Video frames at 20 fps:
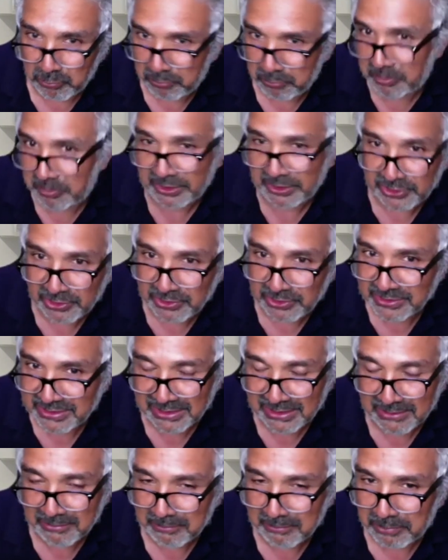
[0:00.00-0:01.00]
by
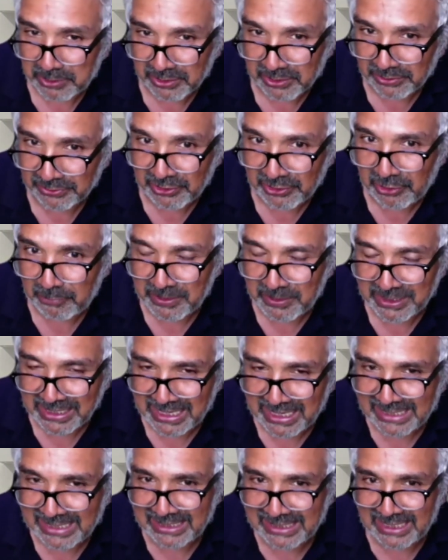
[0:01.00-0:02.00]
using plant therapy,
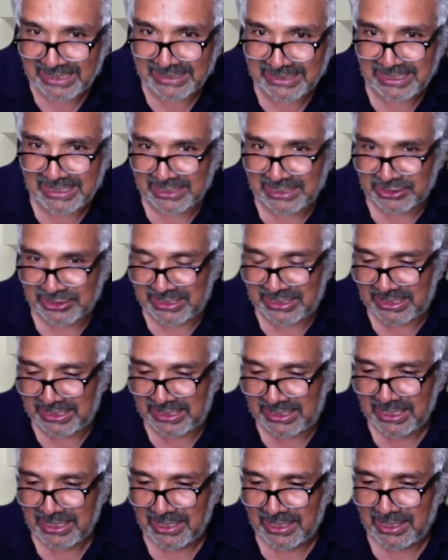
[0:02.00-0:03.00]
and and actually
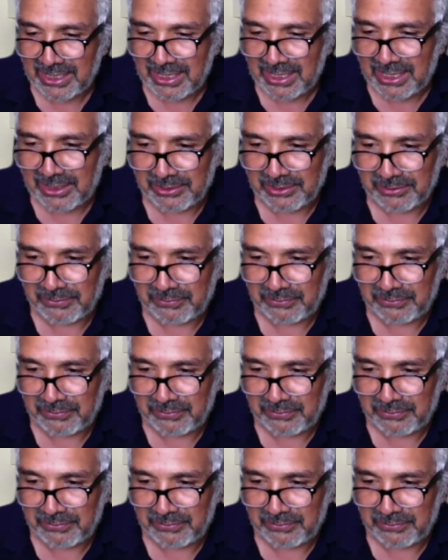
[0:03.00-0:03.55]
kind of